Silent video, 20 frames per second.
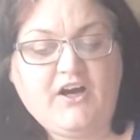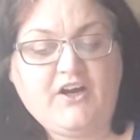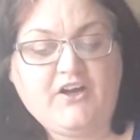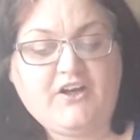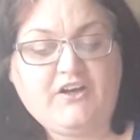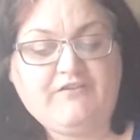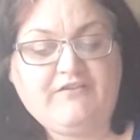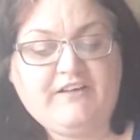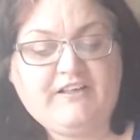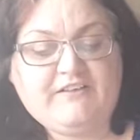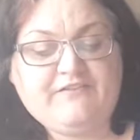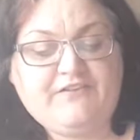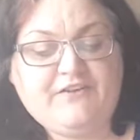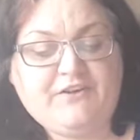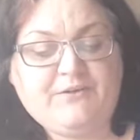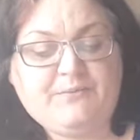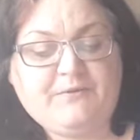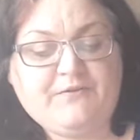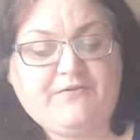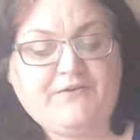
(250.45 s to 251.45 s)
Or you could read the
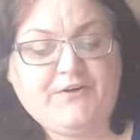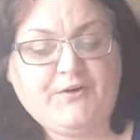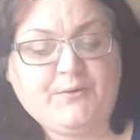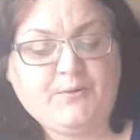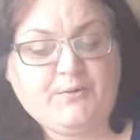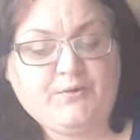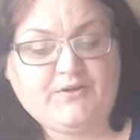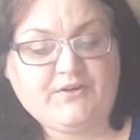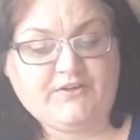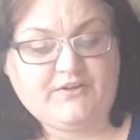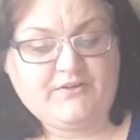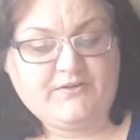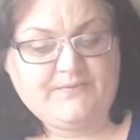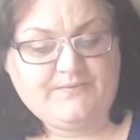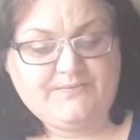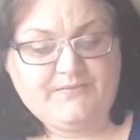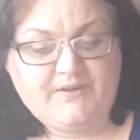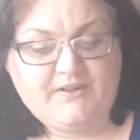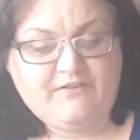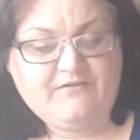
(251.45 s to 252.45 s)
views before you ordered.
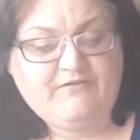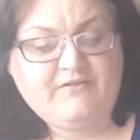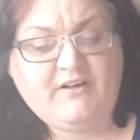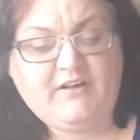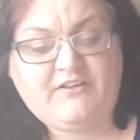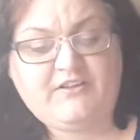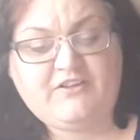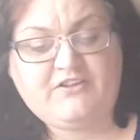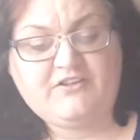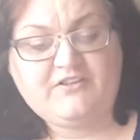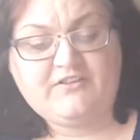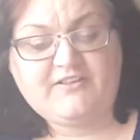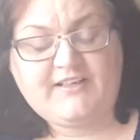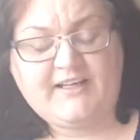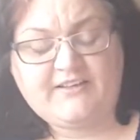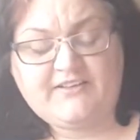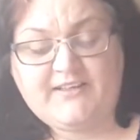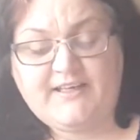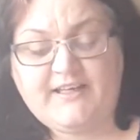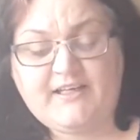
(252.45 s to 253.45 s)
Rosie
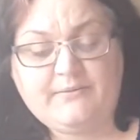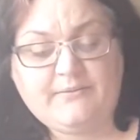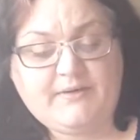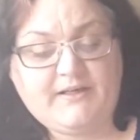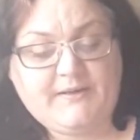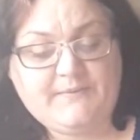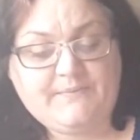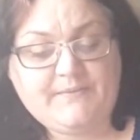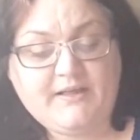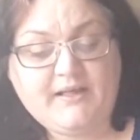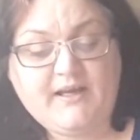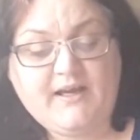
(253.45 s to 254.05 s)
shakes her head at me.